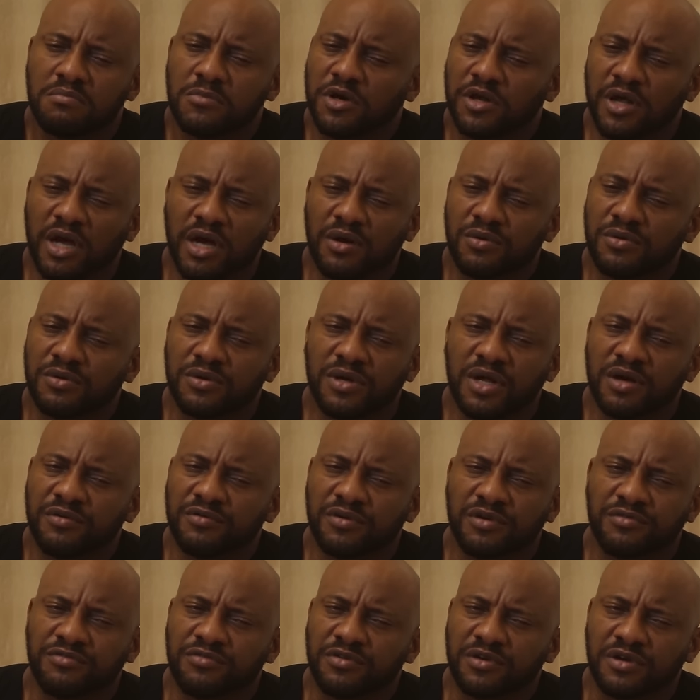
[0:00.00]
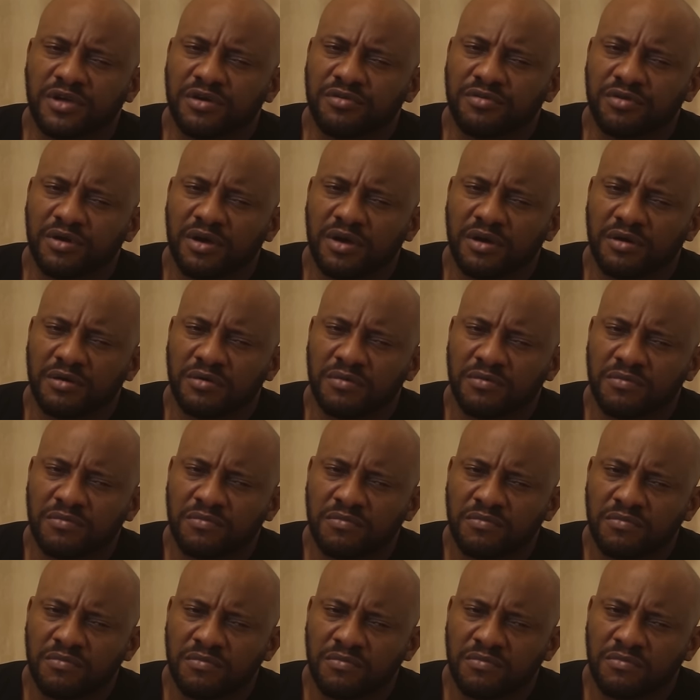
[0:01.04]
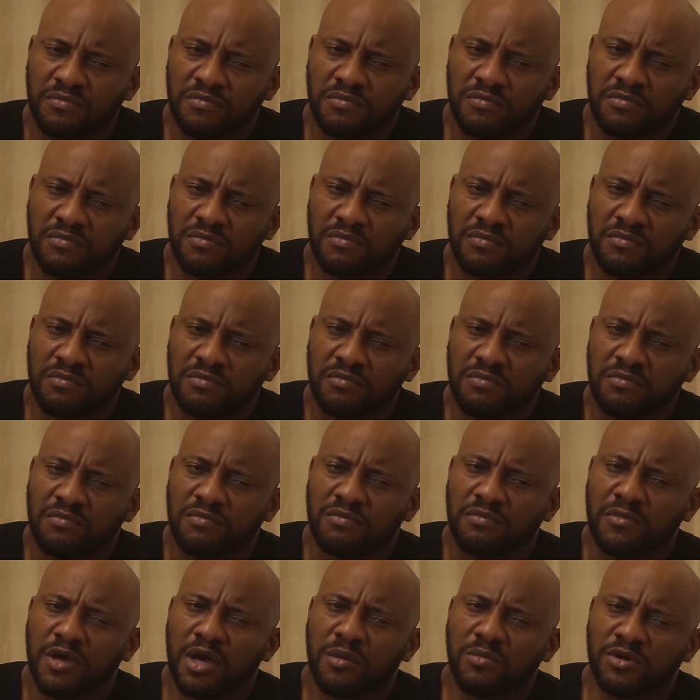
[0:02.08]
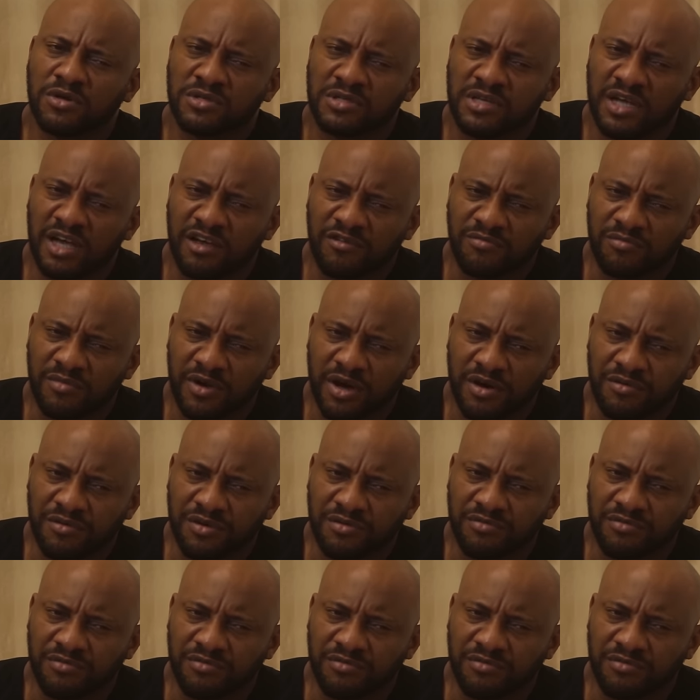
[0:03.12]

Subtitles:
But I will never forgive her. I must have my